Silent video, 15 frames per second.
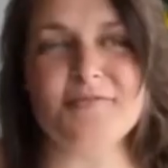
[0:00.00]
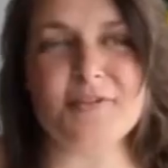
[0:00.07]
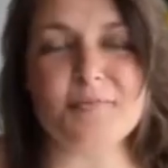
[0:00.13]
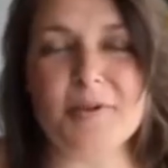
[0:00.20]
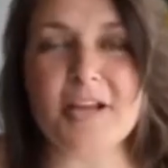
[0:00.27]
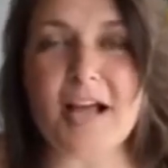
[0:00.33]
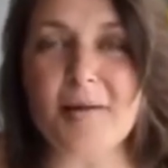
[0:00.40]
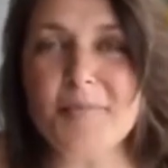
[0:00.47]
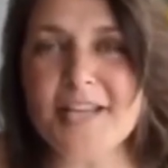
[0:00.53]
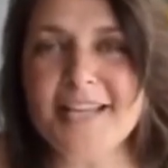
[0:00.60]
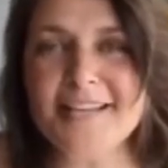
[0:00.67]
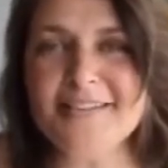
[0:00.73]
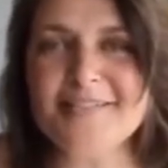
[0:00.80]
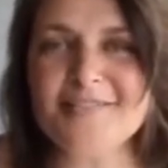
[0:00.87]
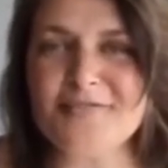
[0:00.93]
From
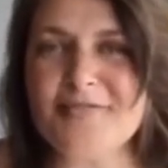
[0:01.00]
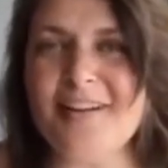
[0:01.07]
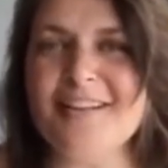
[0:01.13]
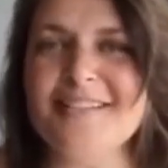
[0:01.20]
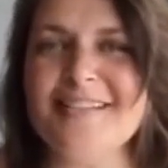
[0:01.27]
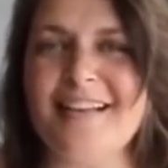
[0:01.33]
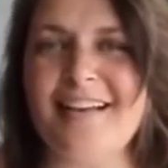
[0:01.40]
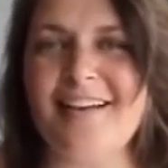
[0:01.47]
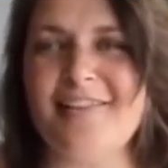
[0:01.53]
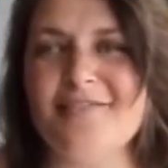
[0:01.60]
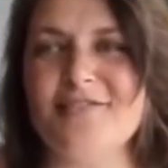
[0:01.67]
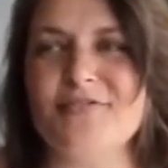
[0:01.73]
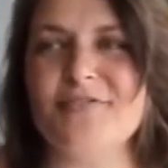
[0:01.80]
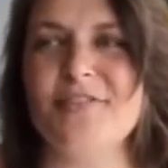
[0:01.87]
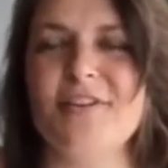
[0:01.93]
coming to Ron's
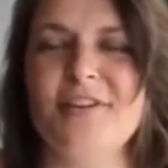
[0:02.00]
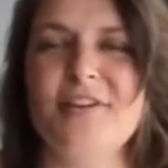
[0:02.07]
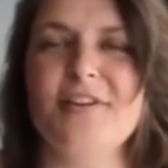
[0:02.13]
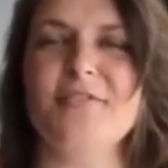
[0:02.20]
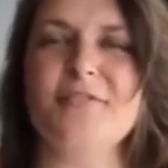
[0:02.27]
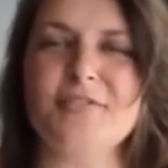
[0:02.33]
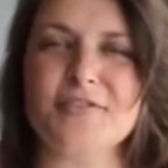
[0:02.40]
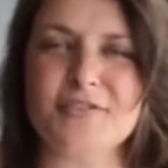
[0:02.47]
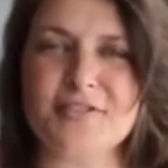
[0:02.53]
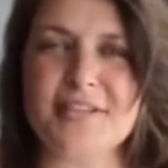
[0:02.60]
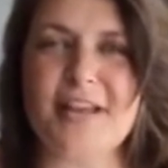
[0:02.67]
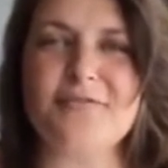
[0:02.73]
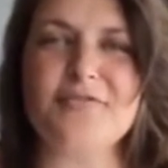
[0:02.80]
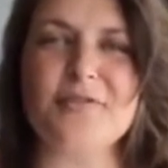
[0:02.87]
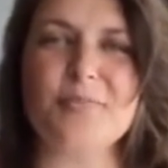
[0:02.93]
house versus
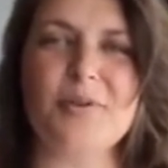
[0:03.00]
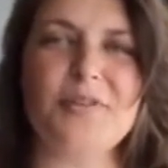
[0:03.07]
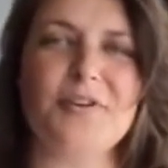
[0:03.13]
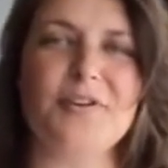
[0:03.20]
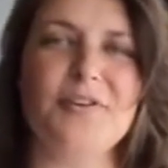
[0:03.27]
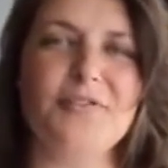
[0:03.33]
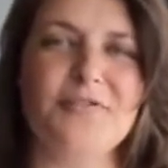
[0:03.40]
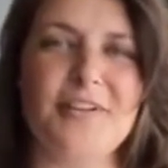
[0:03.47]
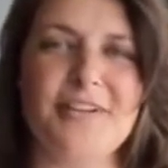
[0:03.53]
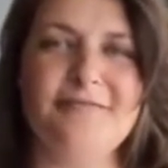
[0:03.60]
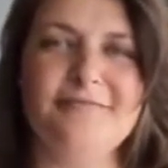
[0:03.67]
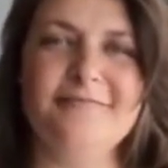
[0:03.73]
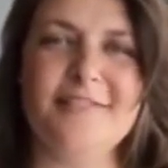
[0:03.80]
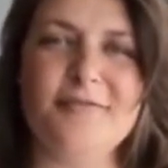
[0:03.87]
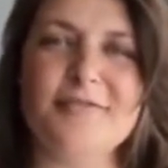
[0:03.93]
after he put the groove in.
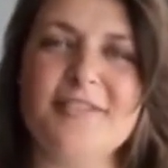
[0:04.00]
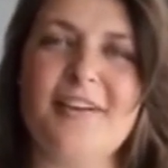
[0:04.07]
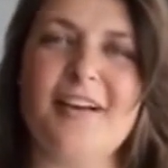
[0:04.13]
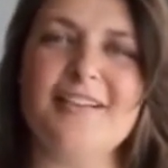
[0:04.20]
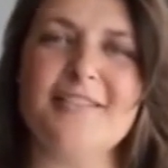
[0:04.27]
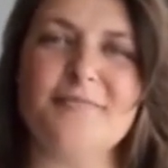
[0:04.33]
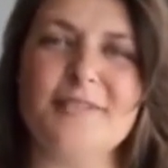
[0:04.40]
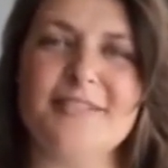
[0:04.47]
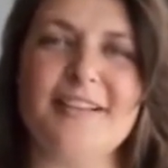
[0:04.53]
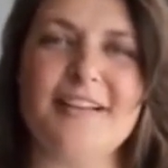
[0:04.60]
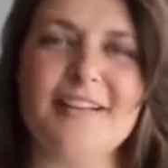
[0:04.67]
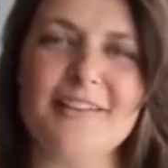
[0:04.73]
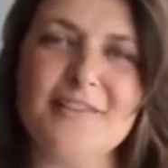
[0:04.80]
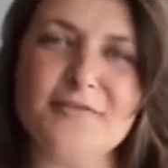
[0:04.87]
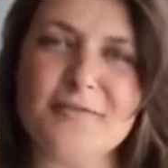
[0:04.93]
It was awesome. It's
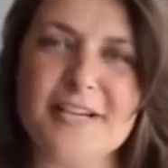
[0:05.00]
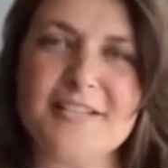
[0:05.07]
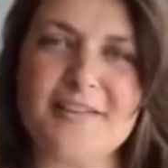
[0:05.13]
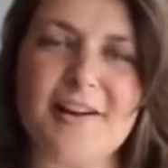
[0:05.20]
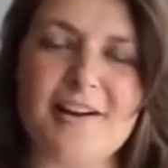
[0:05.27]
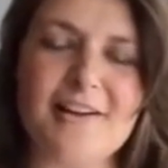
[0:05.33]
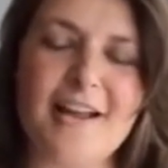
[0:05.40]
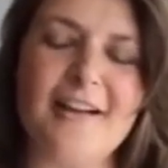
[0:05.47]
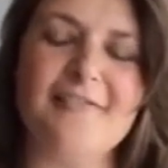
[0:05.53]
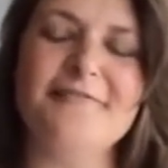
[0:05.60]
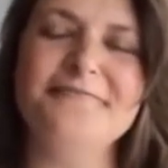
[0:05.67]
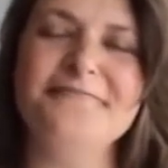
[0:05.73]
like a little race car now.